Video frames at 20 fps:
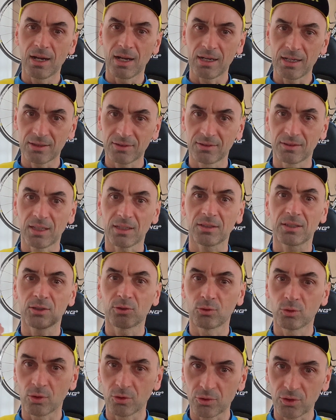I
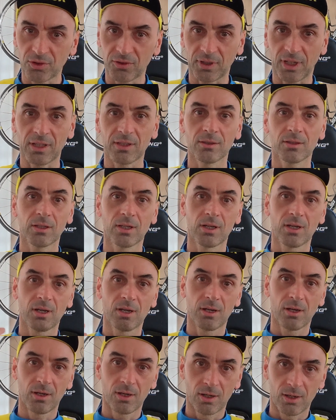started to understand
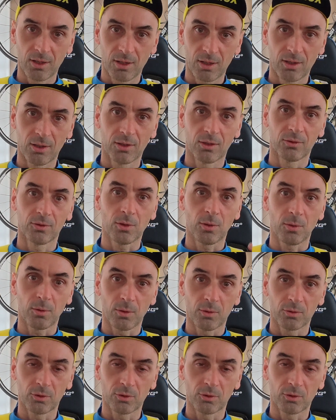the,